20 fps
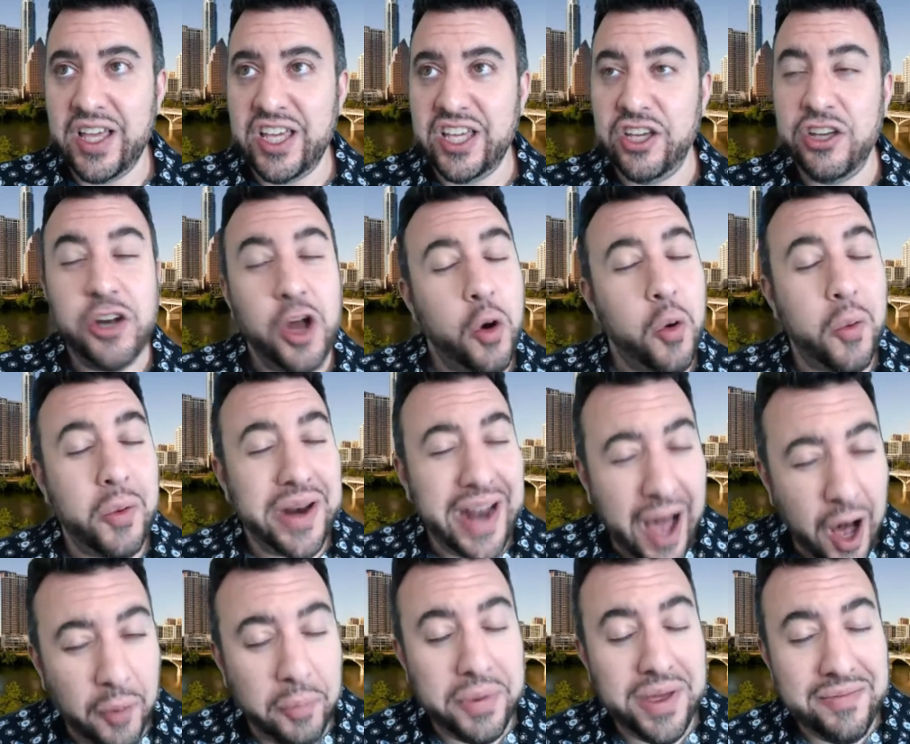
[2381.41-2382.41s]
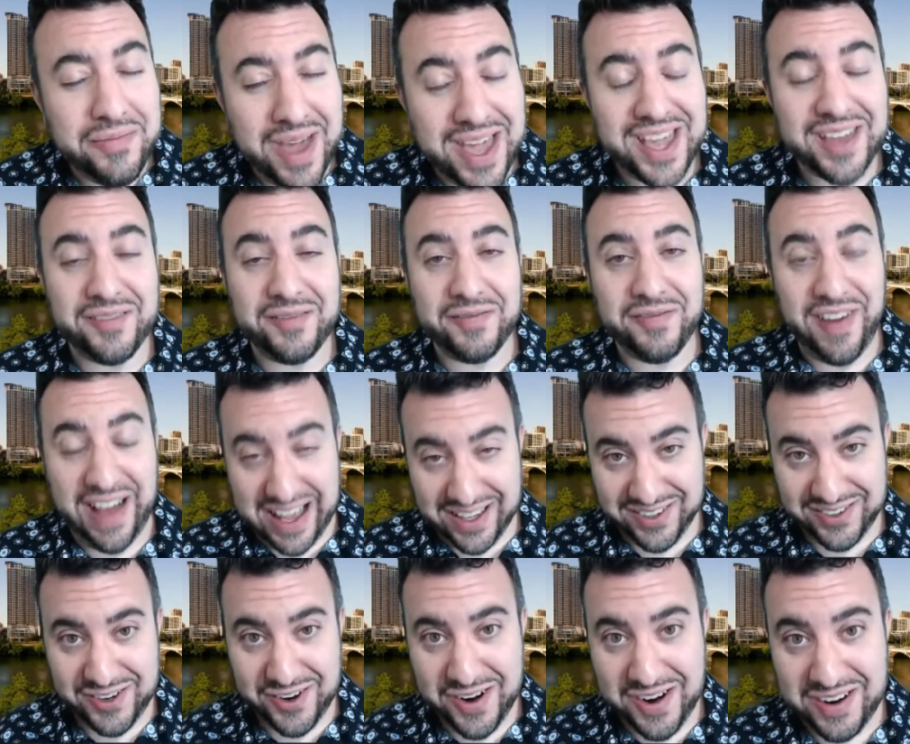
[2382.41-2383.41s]
you know what would help me make it
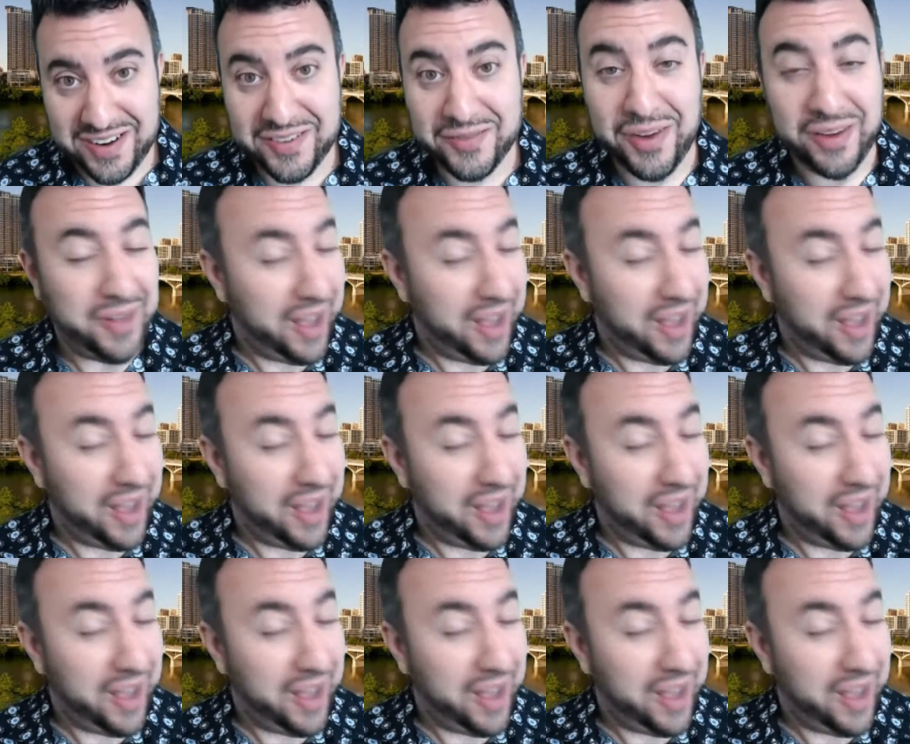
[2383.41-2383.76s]
faster?